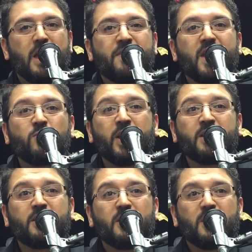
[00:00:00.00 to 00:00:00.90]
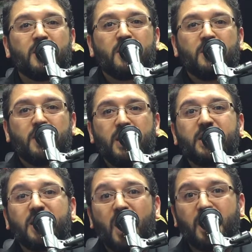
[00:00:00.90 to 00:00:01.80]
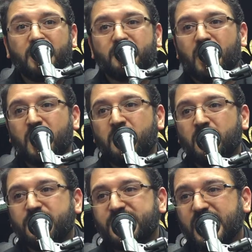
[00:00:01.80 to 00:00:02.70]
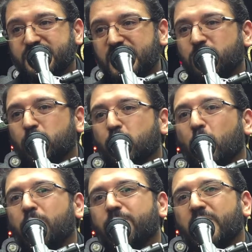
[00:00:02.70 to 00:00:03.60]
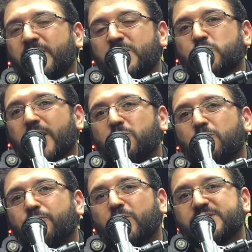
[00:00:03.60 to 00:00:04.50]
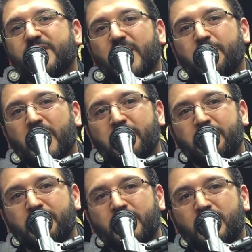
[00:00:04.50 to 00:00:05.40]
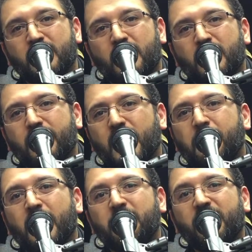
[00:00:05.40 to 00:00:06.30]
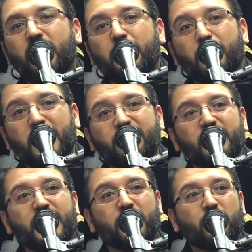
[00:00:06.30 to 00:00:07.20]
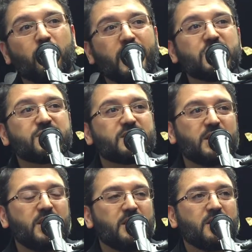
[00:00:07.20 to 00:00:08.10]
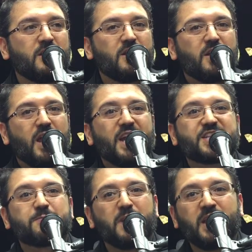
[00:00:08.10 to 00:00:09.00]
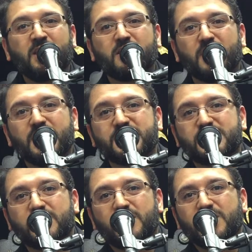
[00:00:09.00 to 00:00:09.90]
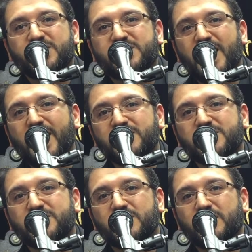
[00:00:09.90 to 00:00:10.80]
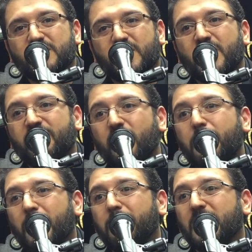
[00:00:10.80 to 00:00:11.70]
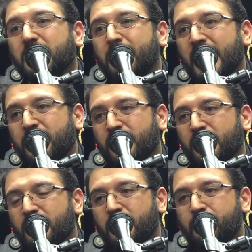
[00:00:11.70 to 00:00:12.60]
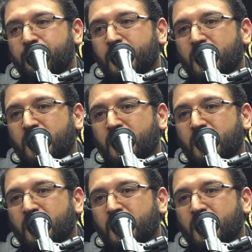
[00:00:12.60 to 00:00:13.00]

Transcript: And then when he died and Yazid took over and he tried to force the Imam very bravely and courageously explained his stance in a very public manner.